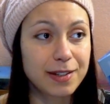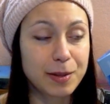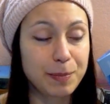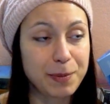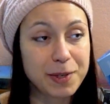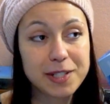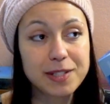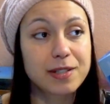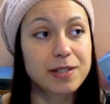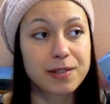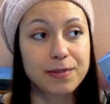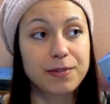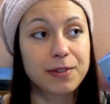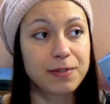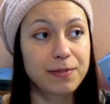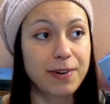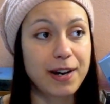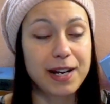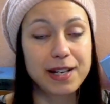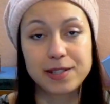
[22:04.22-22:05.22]
pieces of
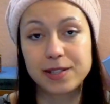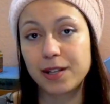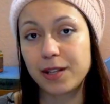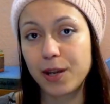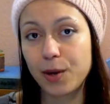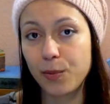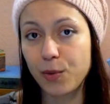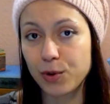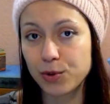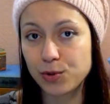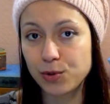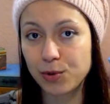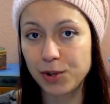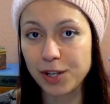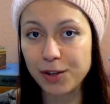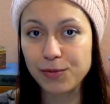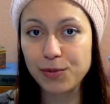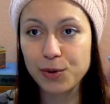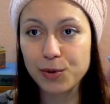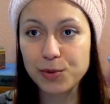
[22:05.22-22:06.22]
advice that I want to
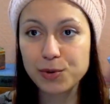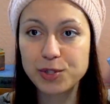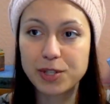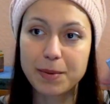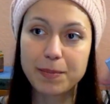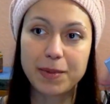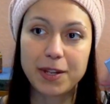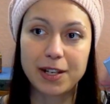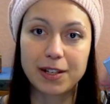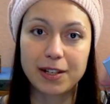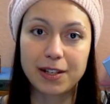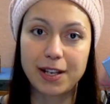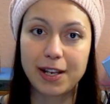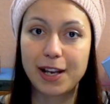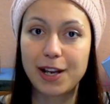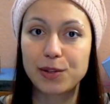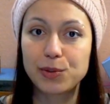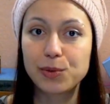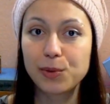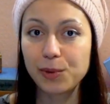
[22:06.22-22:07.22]
give you, something that I
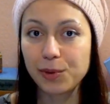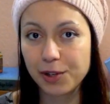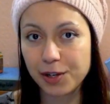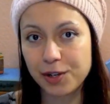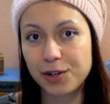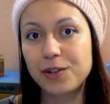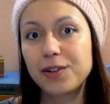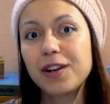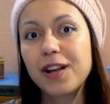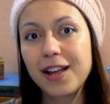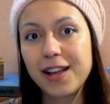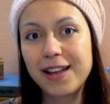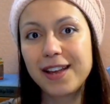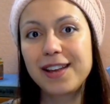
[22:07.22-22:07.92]
had to learn,